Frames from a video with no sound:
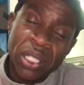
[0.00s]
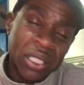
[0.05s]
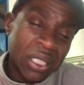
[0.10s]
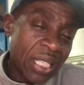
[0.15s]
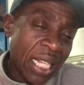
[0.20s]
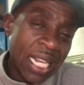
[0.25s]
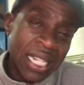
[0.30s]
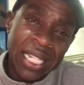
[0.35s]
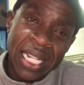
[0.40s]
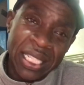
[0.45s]

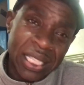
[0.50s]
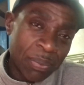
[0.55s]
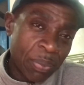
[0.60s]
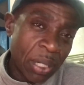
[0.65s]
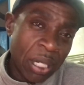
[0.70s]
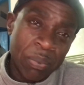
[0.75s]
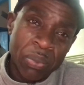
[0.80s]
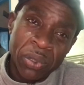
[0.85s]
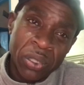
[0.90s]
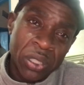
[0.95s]
saying that to
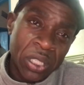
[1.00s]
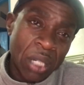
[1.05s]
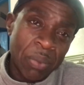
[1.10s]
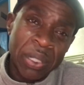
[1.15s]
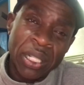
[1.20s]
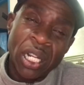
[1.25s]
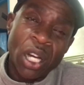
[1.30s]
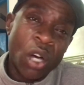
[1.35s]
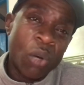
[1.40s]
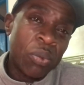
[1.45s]
people. Do you know what I mean?
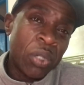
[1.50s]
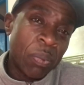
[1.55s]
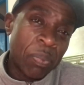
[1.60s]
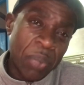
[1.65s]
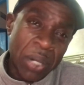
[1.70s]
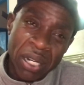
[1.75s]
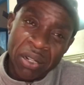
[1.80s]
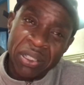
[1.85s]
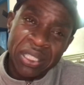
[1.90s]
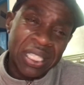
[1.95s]
I hope your
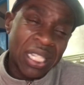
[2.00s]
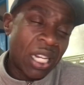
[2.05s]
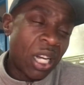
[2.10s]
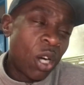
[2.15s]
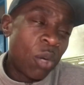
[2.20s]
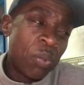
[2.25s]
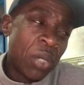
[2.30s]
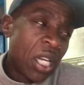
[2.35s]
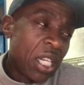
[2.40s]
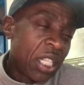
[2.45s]
parents, I
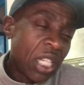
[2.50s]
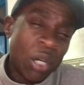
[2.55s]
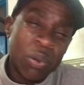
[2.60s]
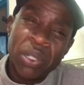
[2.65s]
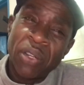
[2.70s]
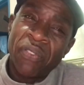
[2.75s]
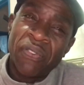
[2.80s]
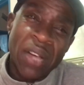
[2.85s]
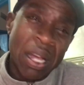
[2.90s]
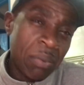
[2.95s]
hope your
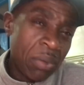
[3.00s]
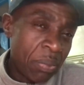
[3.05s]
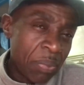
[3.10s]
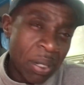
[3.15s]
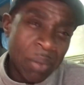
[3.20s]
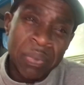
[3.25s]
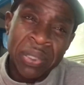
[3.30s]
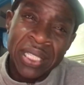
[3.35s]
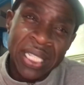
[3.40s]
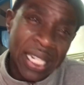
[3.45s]
family
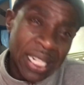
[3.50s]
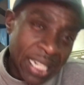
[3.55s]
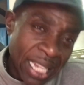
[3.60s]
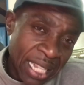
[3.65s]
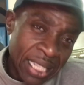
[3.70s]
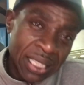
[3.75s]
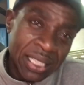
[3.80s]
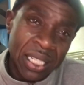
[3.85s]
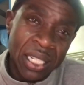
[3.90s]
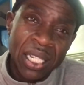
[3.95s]
members get
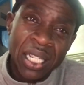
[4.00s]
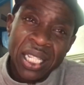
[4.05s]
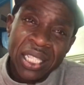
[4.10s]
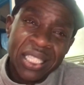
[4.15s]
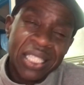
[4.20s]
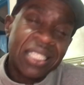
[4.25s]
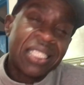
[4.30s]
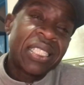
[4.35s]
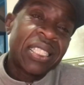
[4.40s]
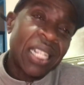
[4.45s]
cancer. It's a
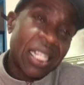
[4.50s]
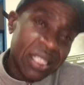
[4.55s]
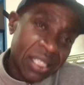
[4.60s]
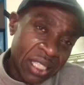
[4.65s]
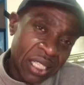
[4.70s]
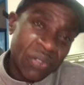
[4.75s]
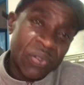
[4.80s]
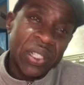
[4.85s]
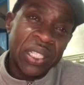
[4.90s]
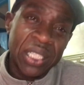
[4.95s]

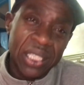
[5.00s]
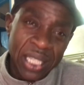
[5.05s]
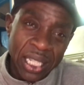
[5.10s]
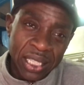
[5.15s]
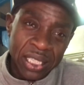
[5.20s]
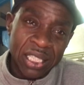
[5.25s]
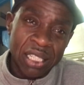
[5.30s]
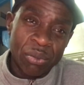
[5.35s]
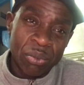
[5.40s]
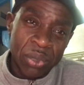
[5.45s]
disgusting thing to say to
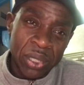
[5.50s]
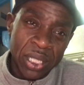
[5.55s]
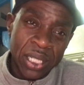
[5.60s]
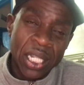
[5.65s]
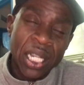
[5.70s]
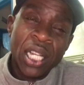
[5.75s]
somebody.